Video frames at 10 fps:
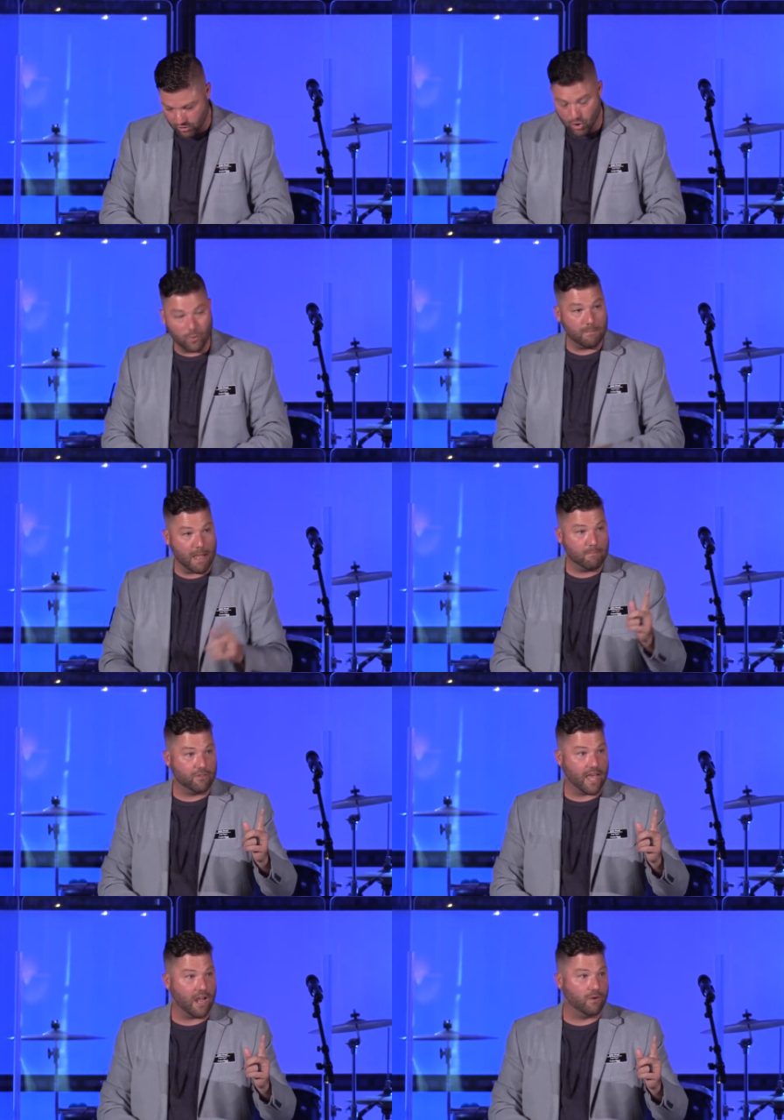You remember
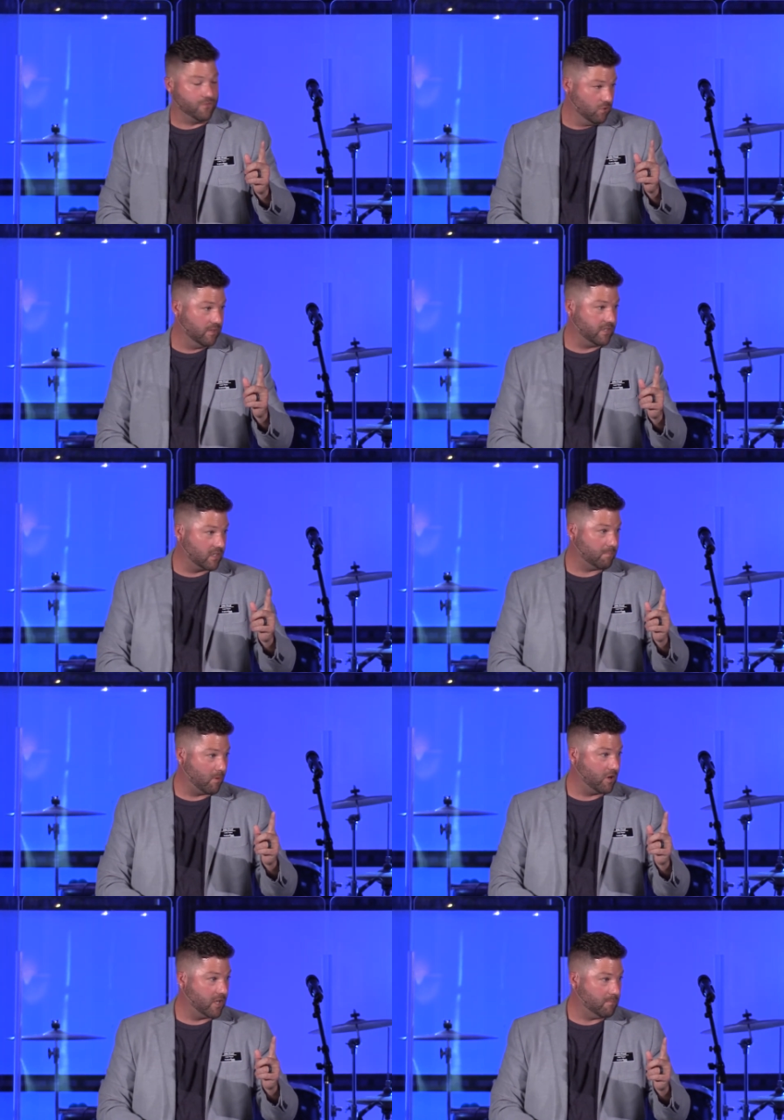that if you lived in
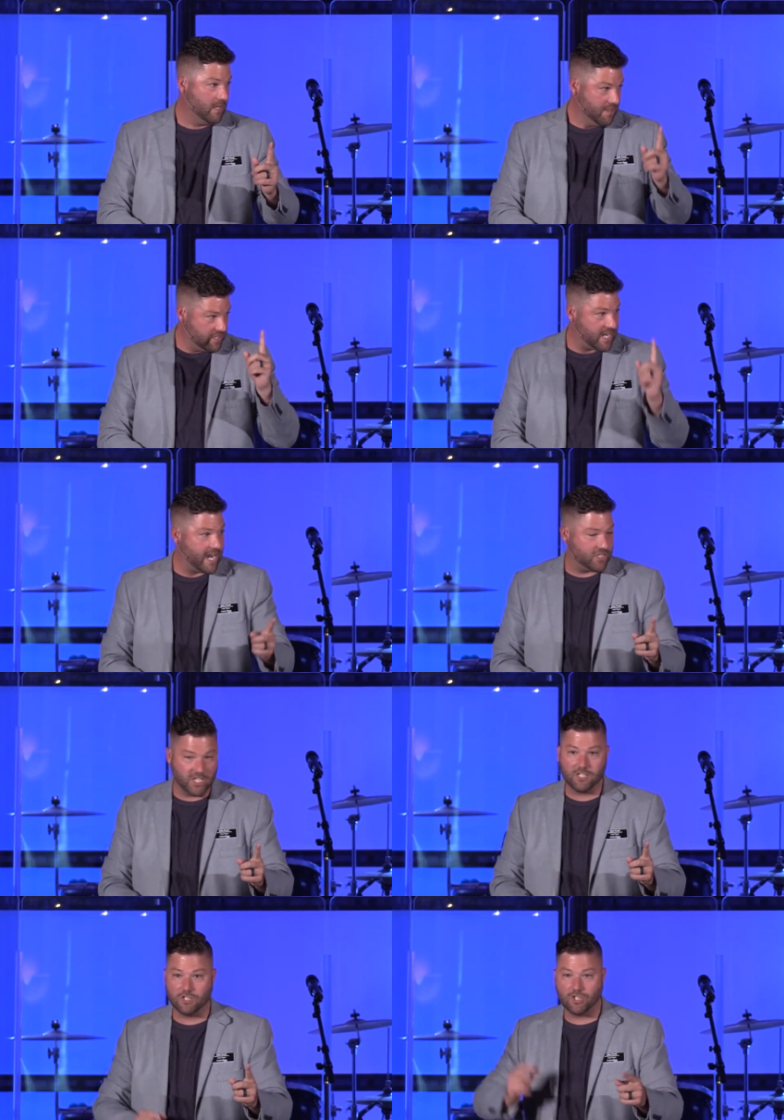Capernaum, the day
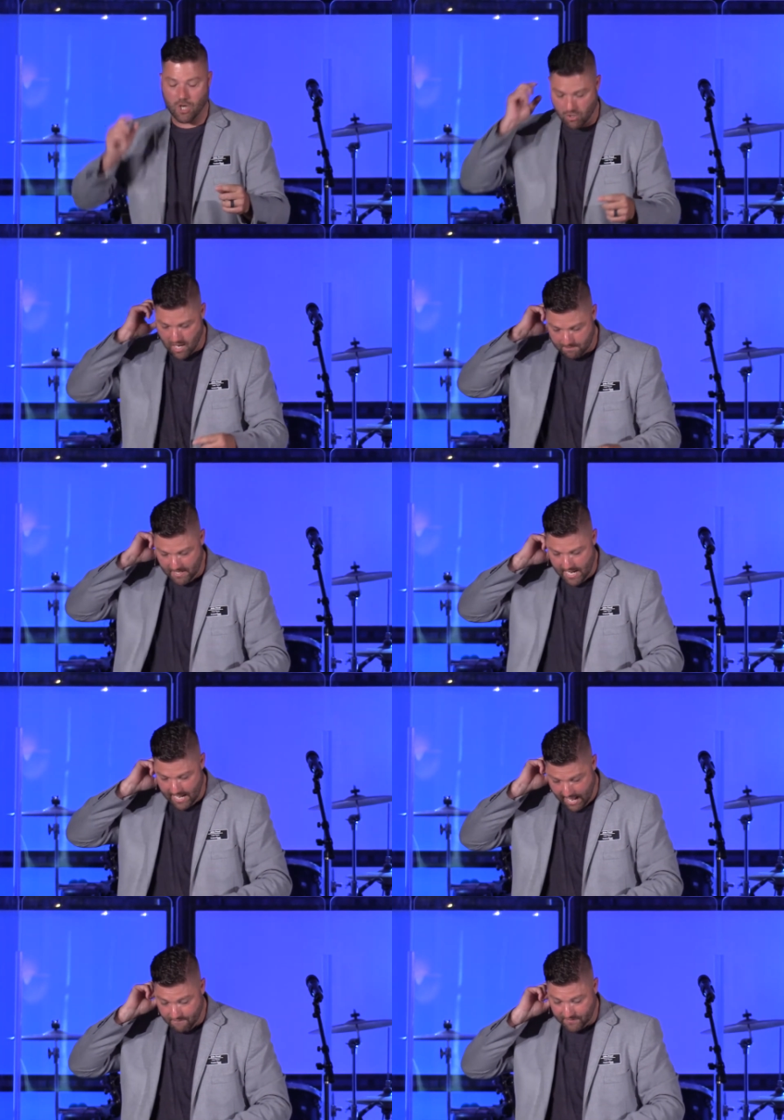Jesus showed up and
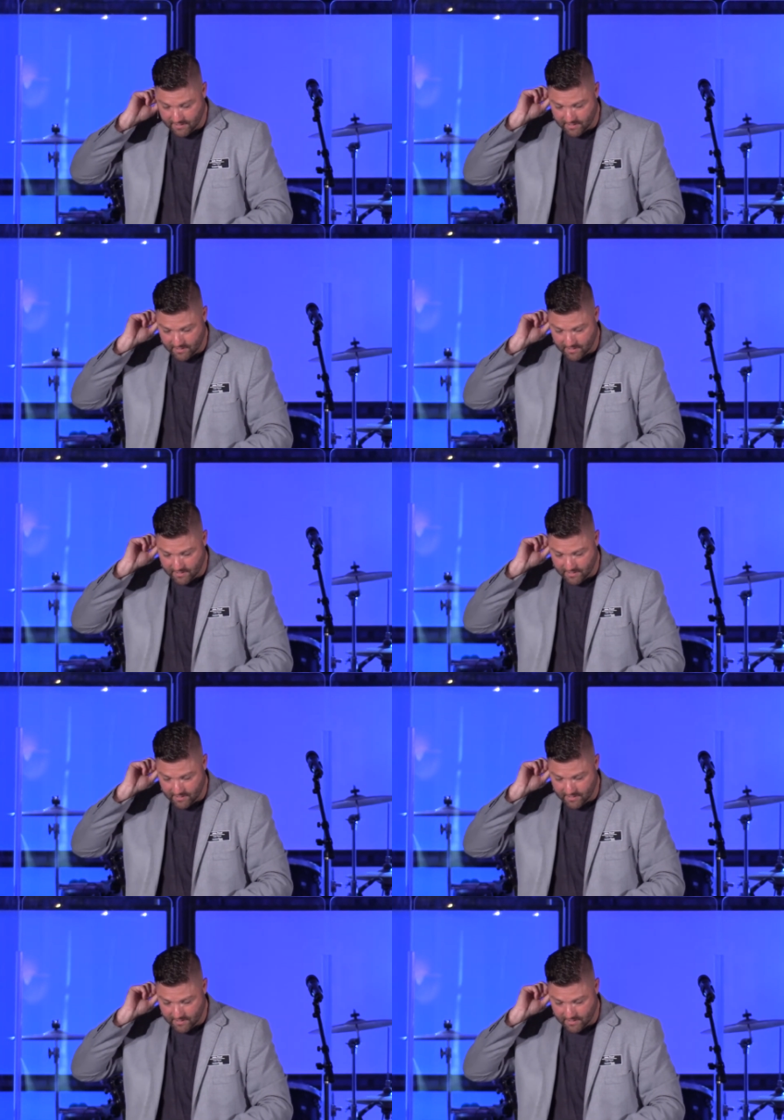every